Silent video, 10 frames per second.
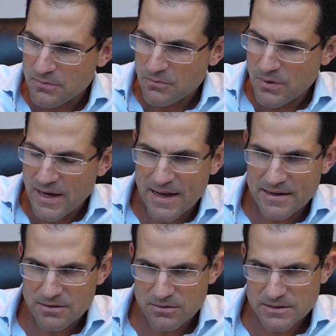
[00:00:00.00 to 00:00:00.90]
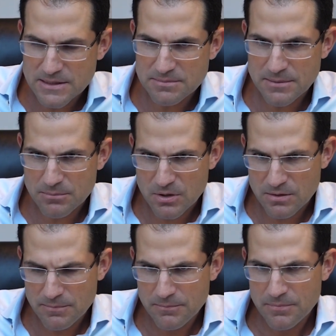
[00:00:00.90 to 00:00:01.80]
we had in early
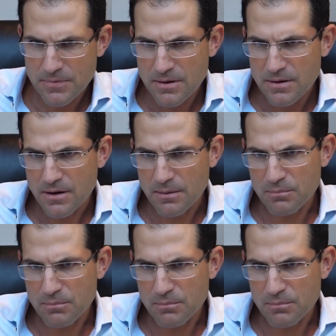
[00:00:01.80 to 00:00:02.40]
September a